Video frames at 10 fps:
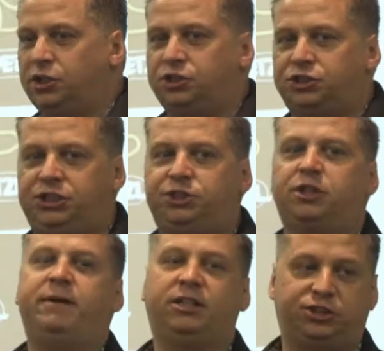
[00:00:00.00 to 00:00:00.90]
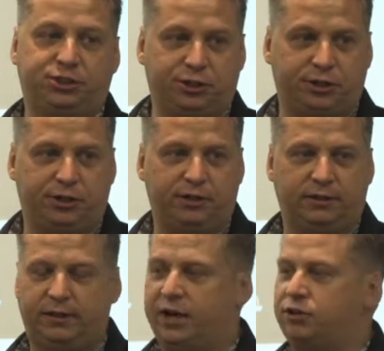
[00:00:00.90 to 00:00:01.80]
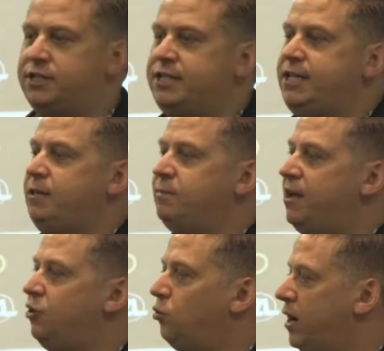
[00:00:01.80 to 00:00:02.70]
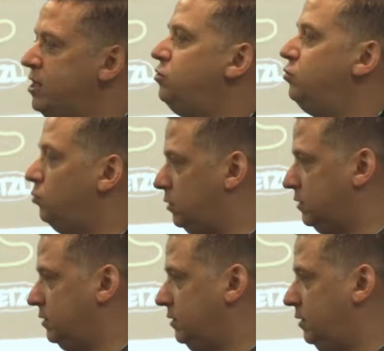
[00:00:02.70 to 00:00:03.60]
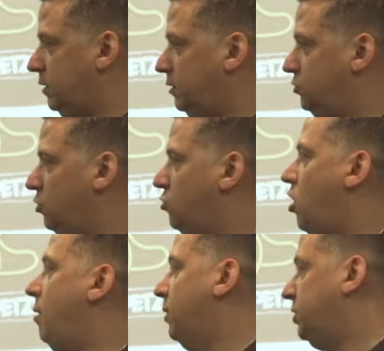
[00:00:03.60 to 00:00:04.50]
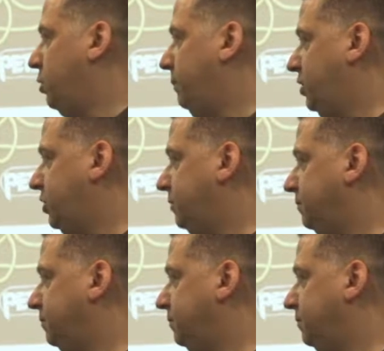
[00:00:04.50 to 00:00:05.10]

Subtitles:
She should have made sure that her team had the right tools to accomplish their mission.